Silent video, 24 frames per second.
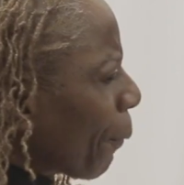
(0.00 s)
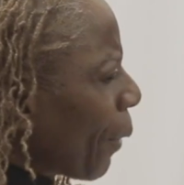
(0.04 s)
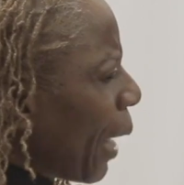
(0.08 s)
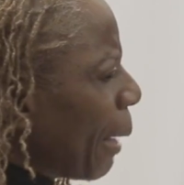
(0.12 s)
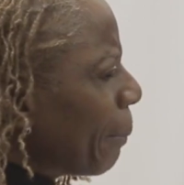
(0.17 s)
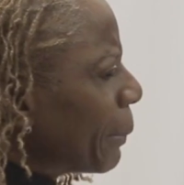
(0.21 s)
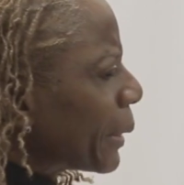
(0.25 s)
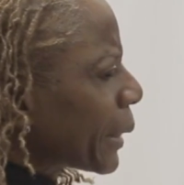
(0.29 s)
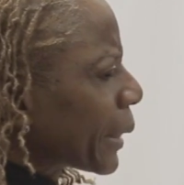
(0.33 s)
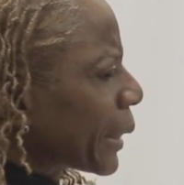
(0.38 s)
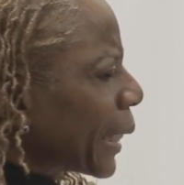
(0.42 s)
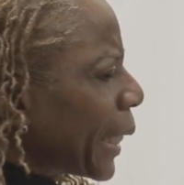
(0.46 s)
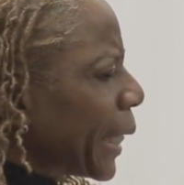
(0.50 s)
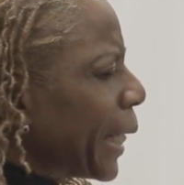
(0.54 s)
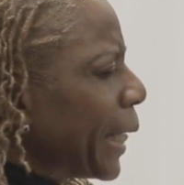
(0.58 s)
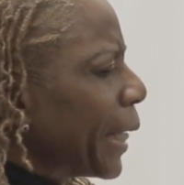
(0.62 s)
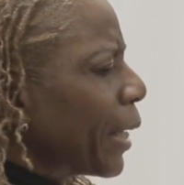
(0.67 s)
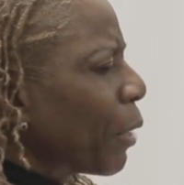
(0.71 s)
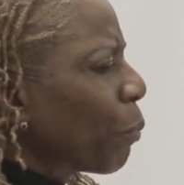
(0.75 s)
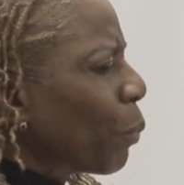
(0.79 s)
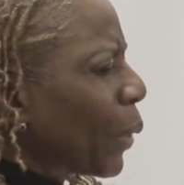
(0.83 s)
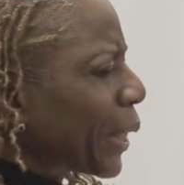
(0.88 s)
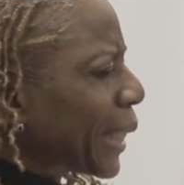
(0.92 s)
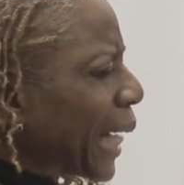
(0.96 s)
promise to
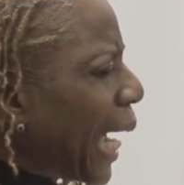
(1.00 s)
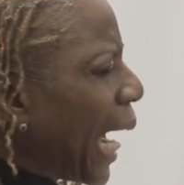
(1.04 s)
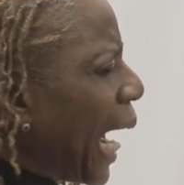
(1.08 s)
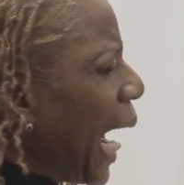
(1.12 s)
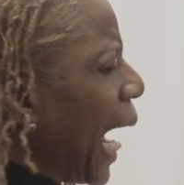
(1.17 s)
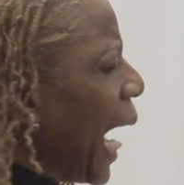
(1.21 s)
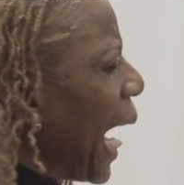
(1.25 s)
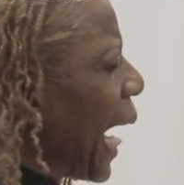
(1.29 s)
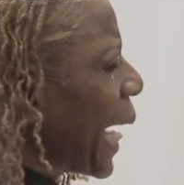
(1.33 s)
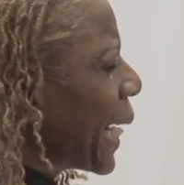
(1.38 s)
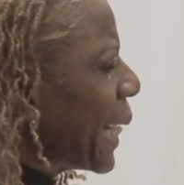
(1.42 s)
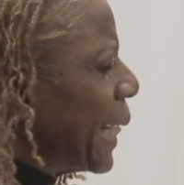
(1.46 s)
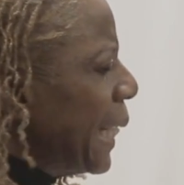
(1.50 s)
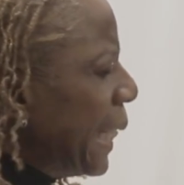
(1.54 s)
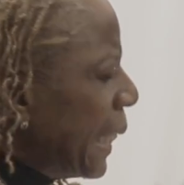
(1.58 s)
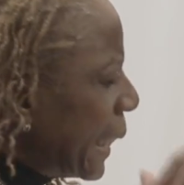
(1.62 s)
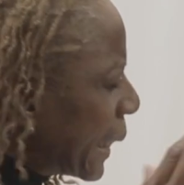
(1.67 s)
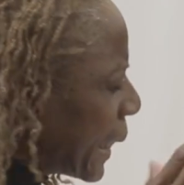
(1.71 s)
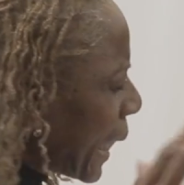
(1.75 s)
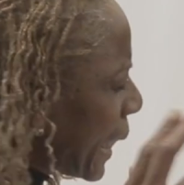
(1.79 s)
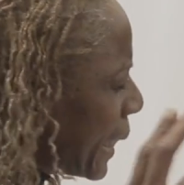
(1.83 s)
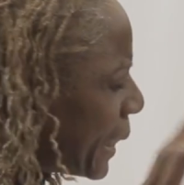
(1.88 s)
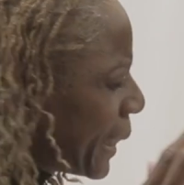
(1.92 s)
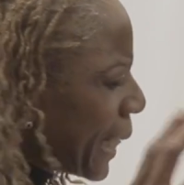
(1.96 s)
hear what I
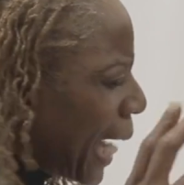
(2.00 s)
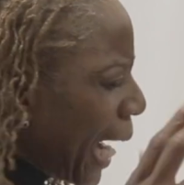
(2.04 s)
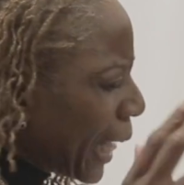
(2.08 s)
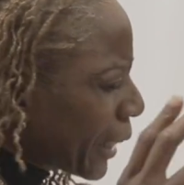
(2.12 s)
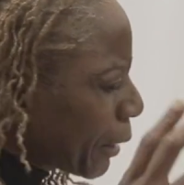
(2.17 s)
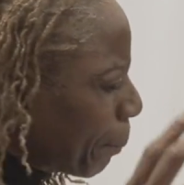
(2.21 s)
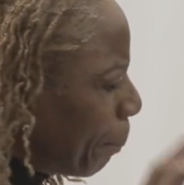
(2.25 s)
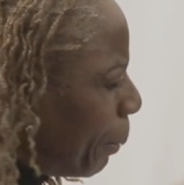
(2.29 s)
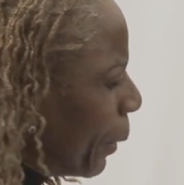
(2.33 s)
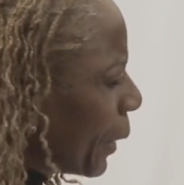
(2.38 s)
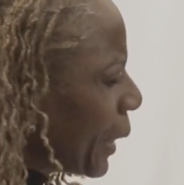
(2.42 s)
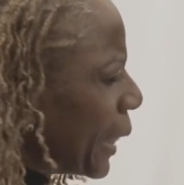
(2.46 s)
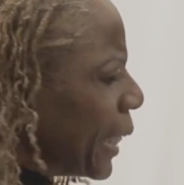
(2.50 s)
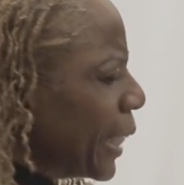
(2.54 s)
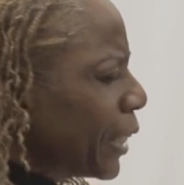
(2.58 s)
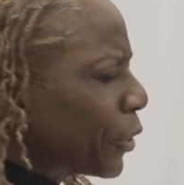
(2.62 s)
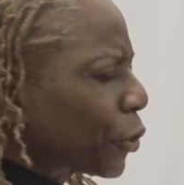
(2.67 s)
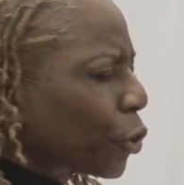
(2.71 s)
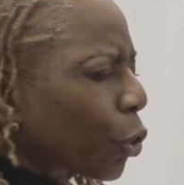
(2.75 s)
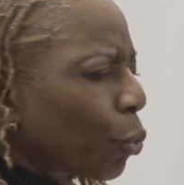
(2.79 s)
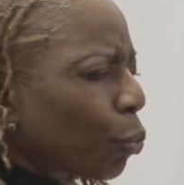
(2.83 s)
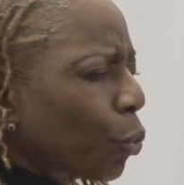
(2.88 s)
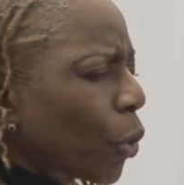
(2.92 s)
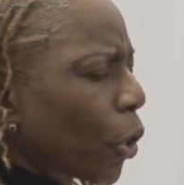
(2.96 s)
cannot put
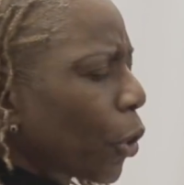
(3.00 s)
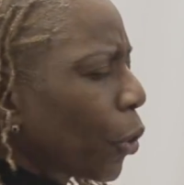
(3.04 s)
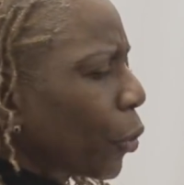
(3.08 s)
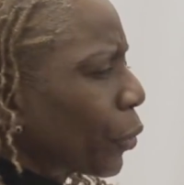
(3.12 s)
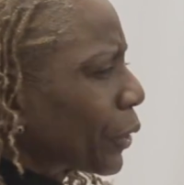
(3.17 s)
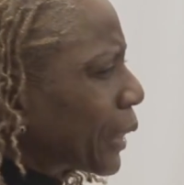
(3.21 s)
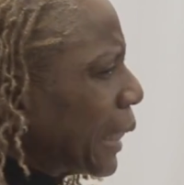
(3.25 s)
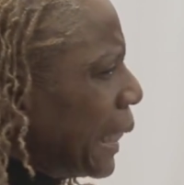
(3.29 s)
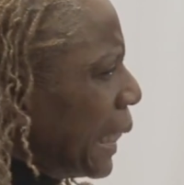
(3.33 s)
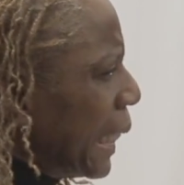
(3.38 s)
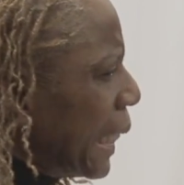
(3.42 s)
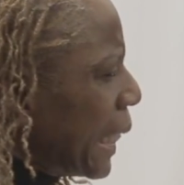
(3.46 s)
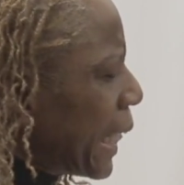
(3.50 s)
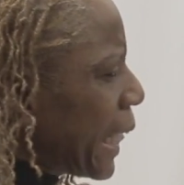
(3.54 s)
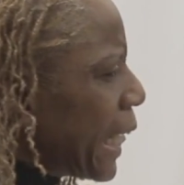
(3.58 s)
into words.